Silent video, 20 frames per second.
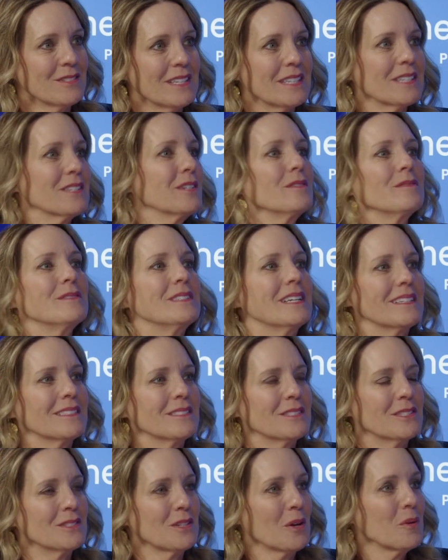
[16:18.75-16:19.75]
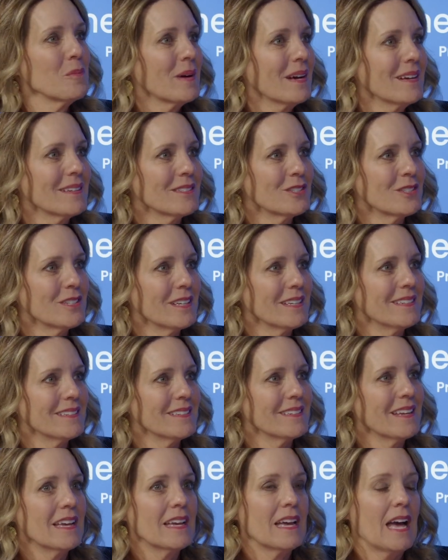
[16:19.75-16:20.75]
like you've done so much,
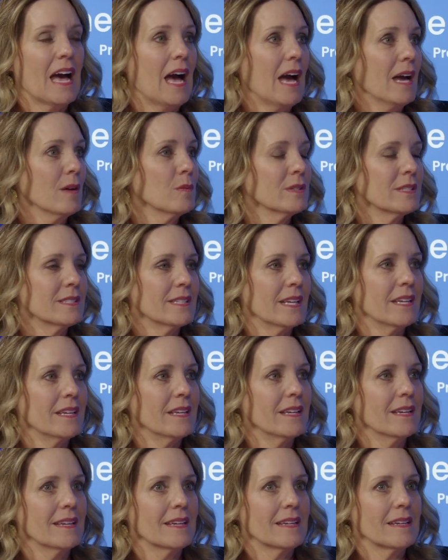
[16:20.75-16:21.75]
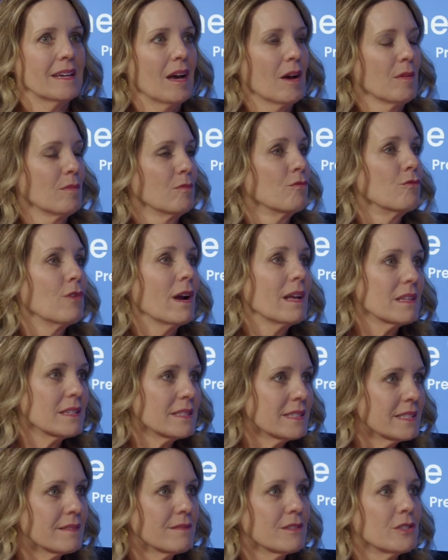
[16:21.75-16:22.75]
and I would say a
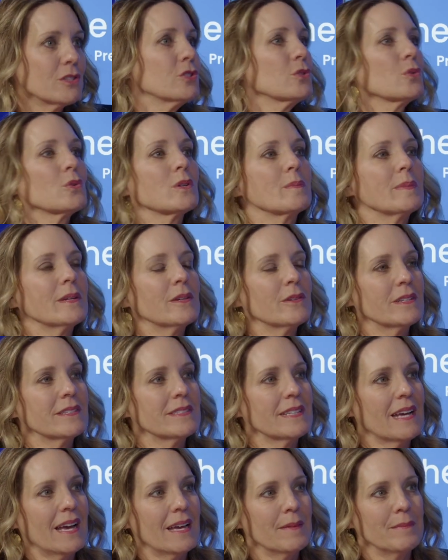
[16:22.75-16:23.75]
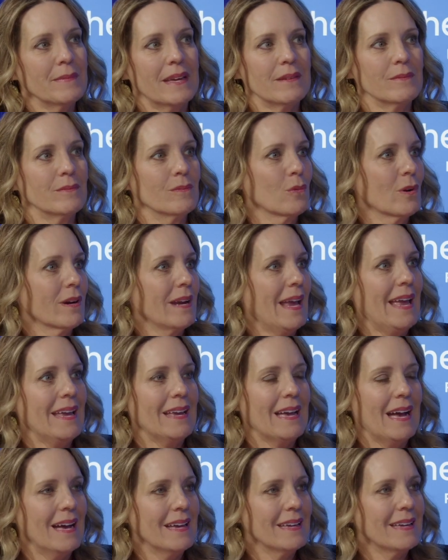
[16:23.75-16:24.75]
relatively short period of time that where
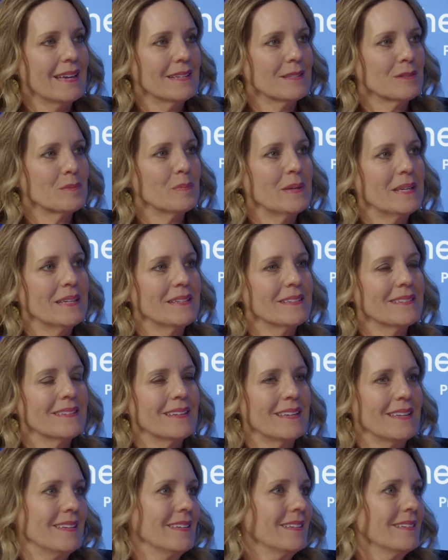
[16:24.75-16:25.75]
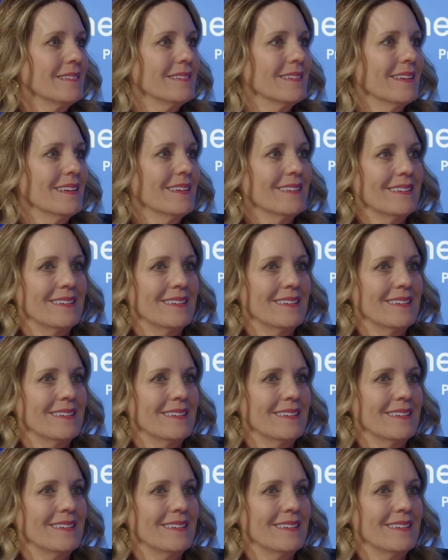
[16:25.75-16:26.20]
AI has been